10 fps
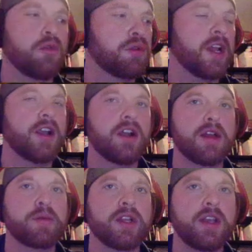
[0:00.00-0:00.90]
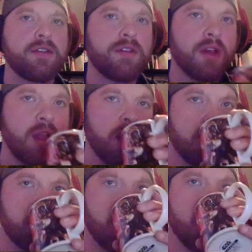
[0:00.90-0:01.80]
player, I believe,
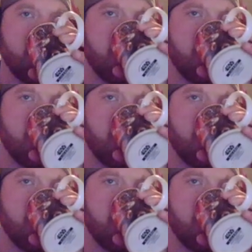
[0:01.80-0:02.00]
but